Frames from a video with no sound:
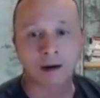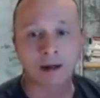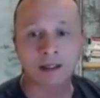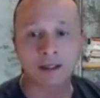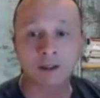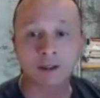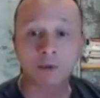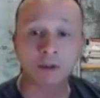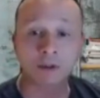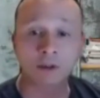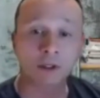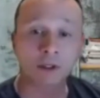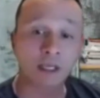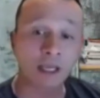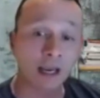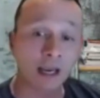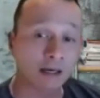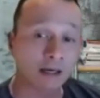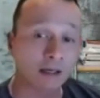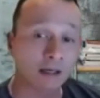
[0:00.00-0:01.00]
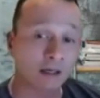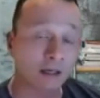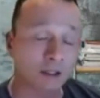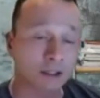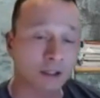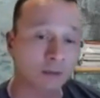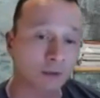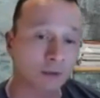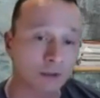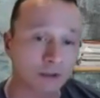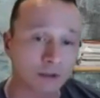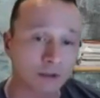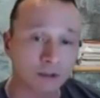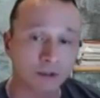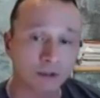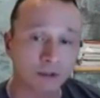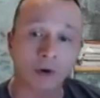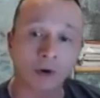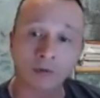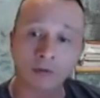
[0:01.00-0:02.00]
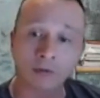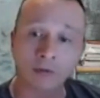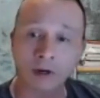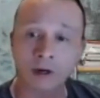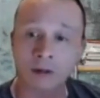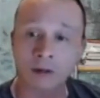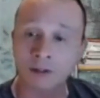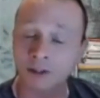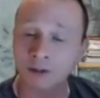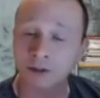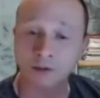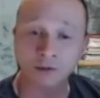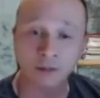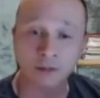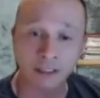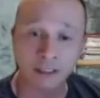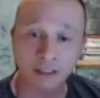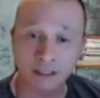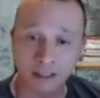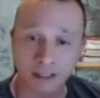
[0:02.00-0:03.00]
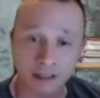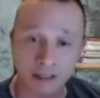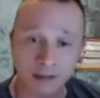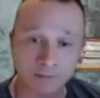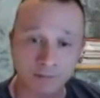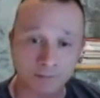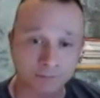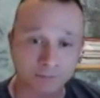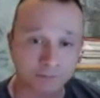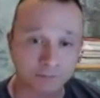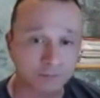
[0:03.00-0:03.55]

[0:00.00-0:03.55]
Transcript: is we look at a customer's overall Snowflake estate,